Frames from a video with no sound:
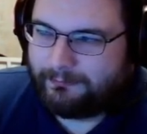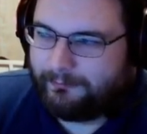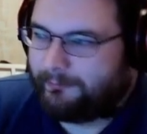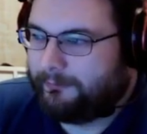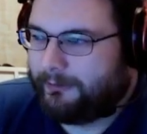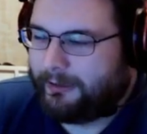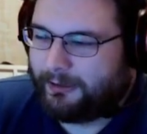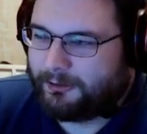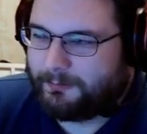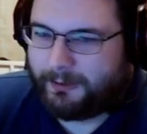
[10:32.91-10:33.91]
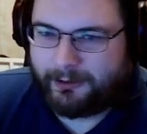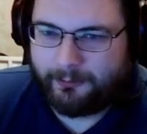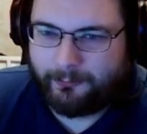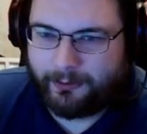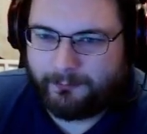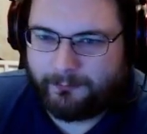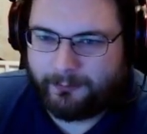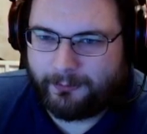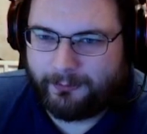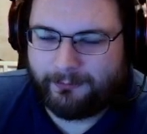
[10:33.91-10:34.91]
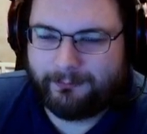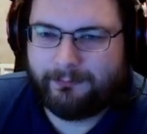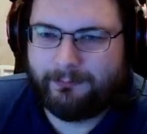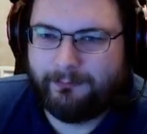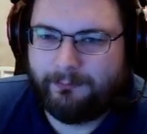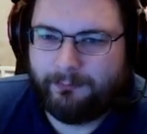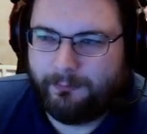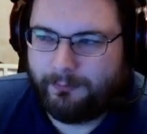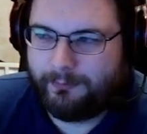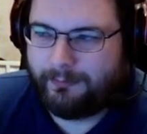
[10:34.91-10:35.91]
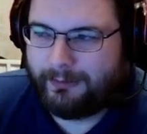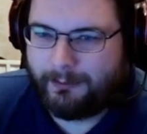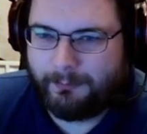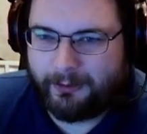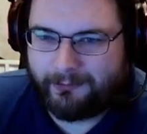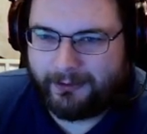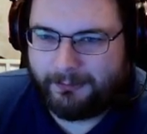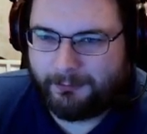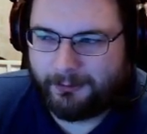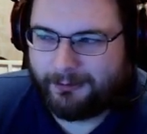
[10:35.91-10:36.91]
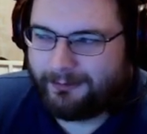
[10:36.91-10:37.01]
You can't just pick those up for $10 anymore.